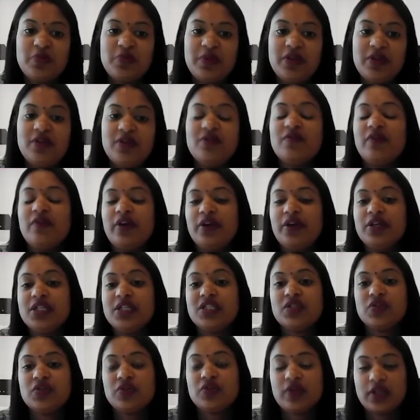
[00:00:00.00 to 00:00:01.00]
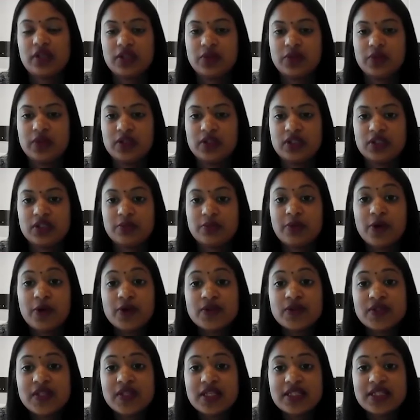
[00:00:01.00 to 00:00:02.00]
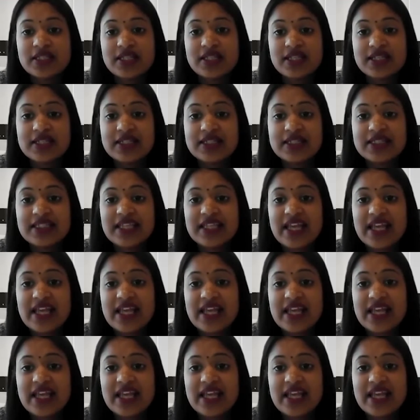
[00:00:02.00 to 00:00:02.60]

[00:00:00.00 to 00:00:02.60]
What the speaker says: be very strict with its processes,